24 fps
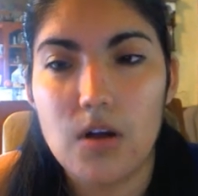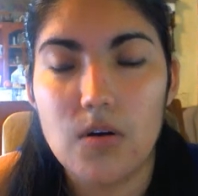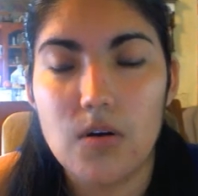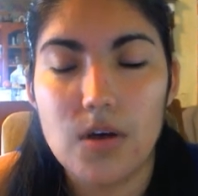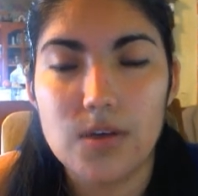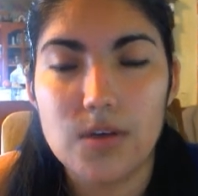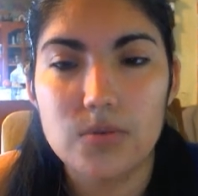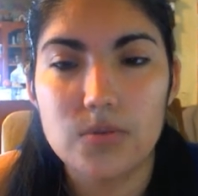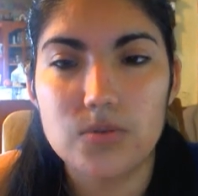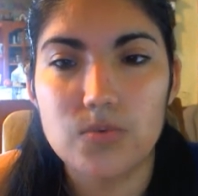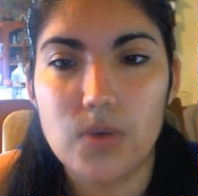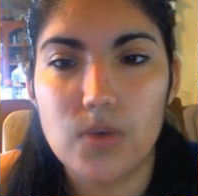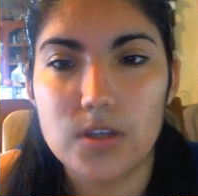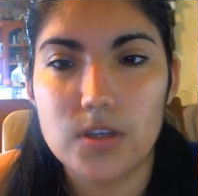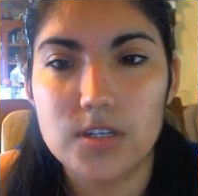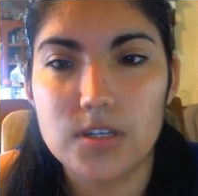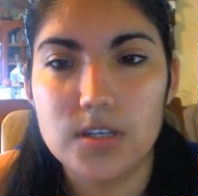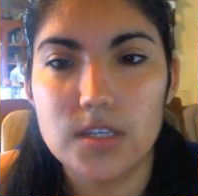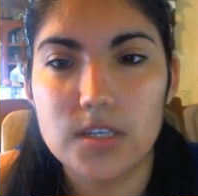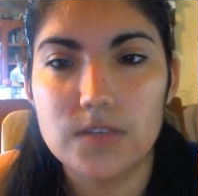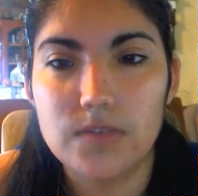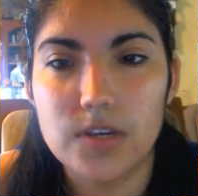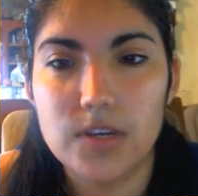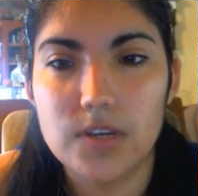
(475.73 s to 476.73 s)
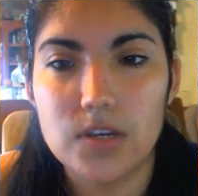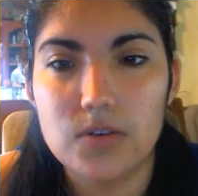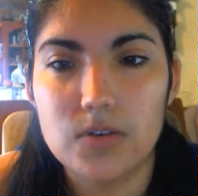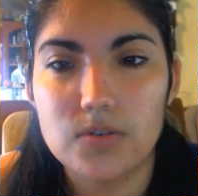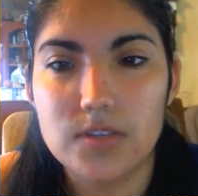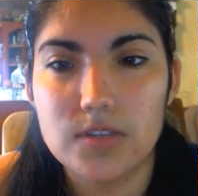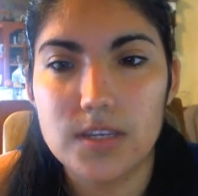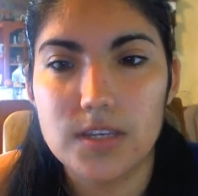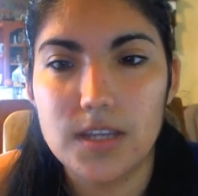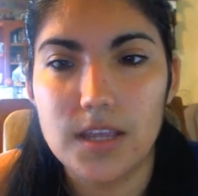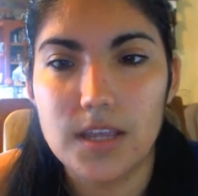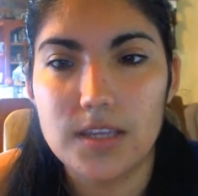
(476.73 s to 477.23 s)
I was watching his videos
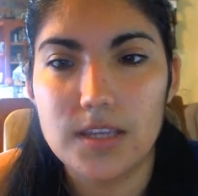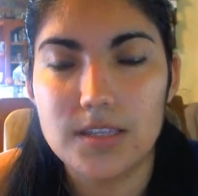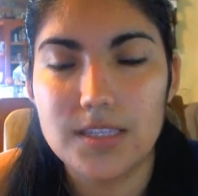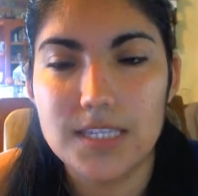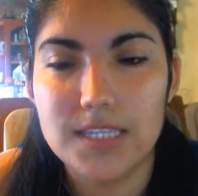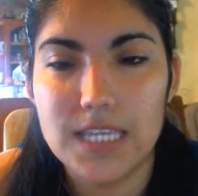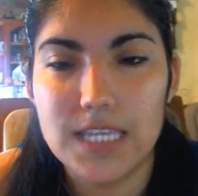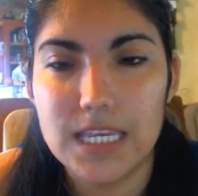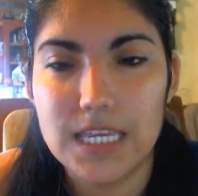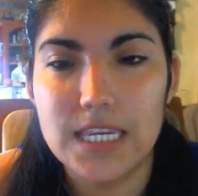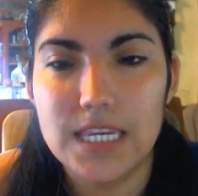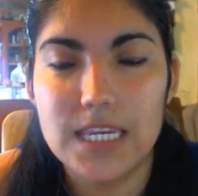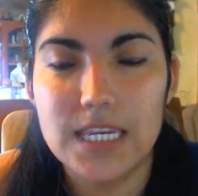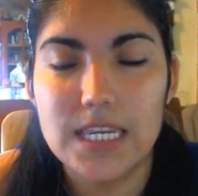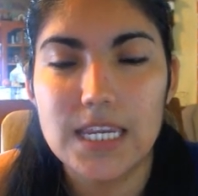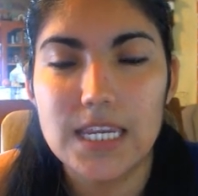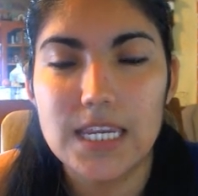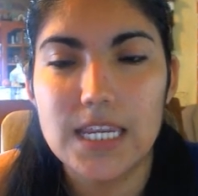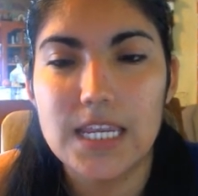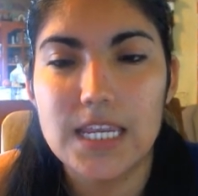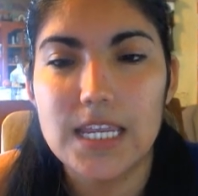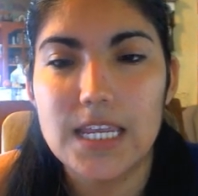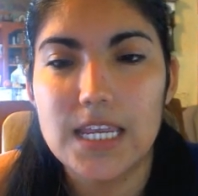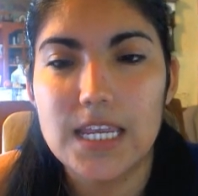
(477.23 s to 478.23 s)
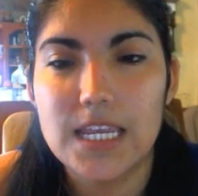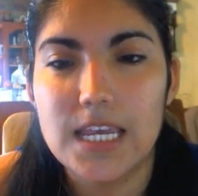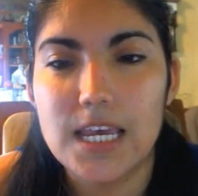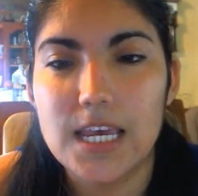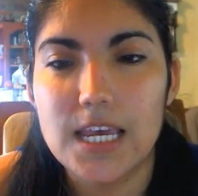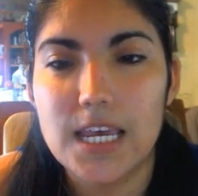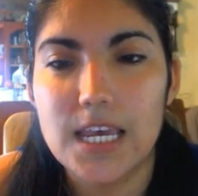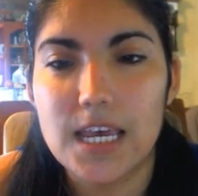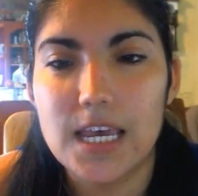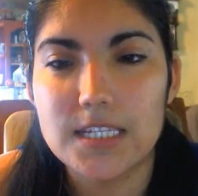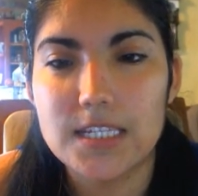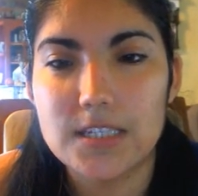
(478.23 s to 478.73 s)
and I did
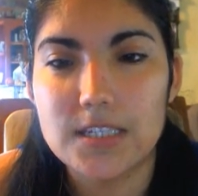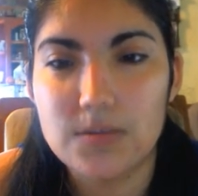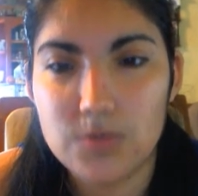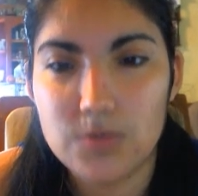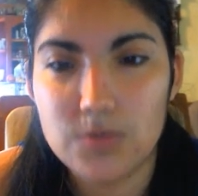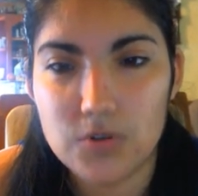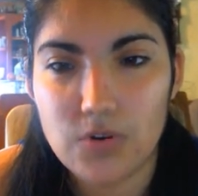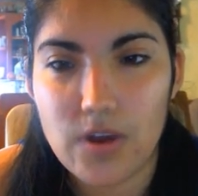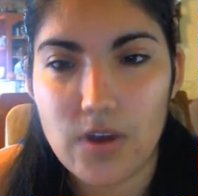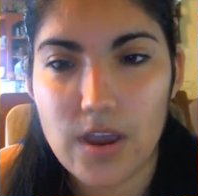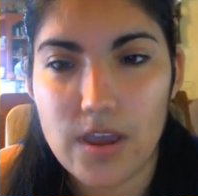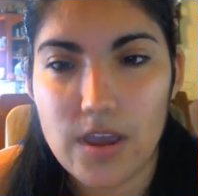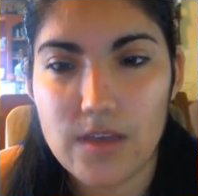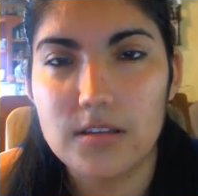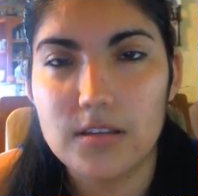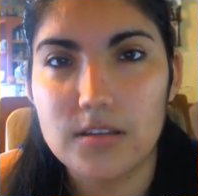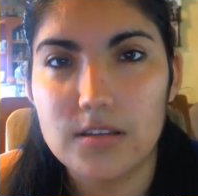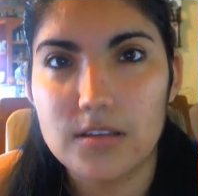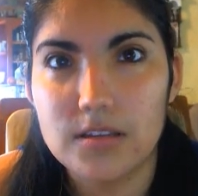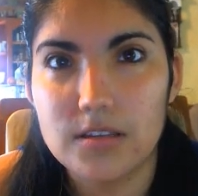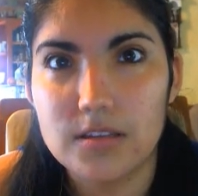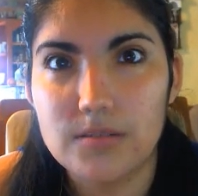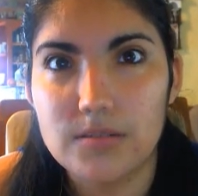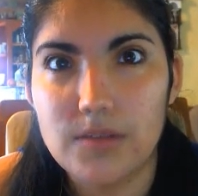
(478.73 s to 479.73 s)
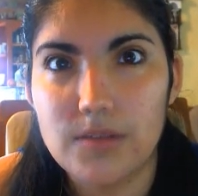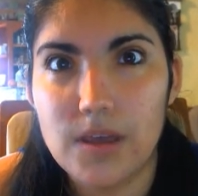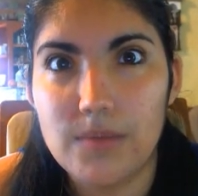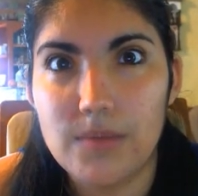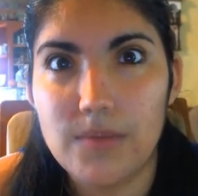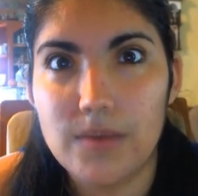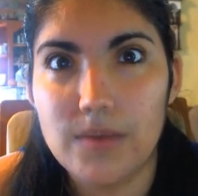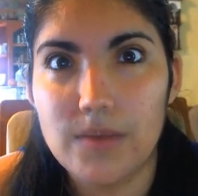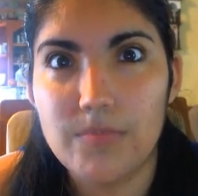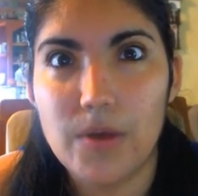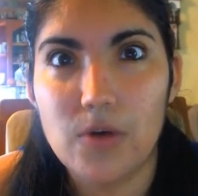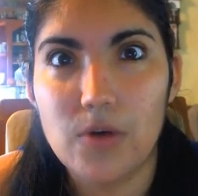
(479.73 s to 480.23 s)
subscribe and I
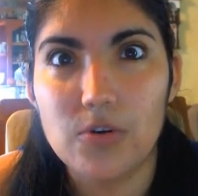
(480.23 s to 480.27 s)
made my own